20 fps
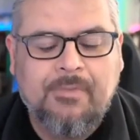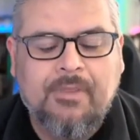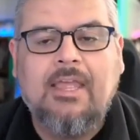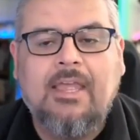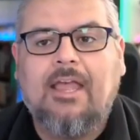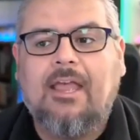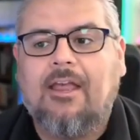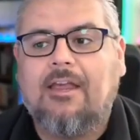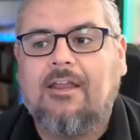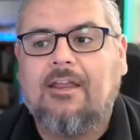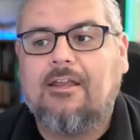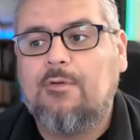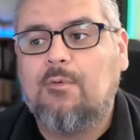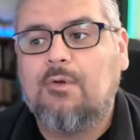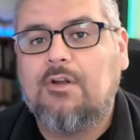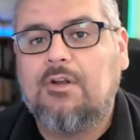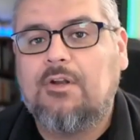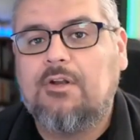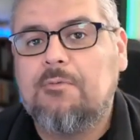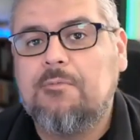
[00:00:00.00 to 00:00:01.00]
And if you want to
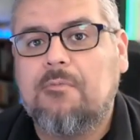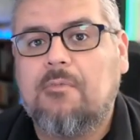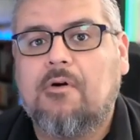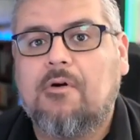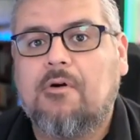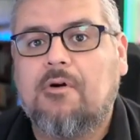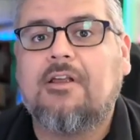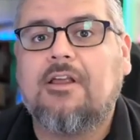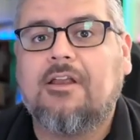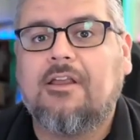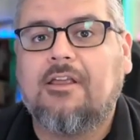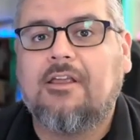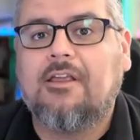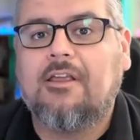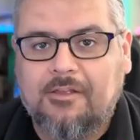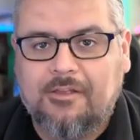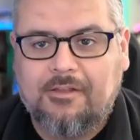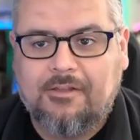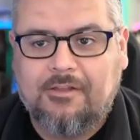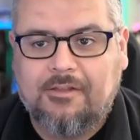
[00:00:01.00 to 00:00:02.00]
do marketing
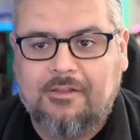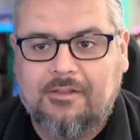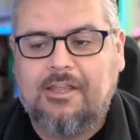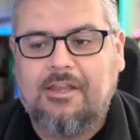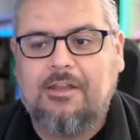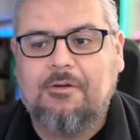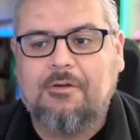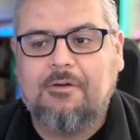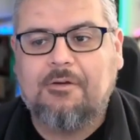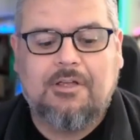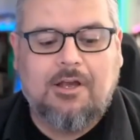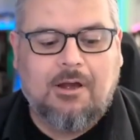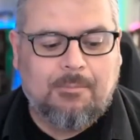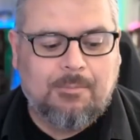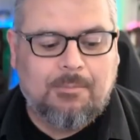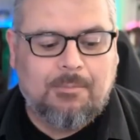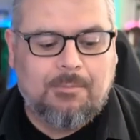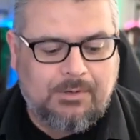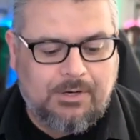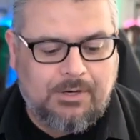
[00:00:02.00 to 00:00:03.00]
leading with the
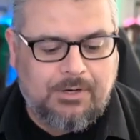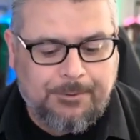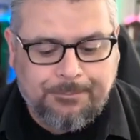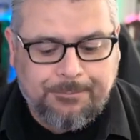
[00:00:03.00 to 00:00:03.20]
opportunity,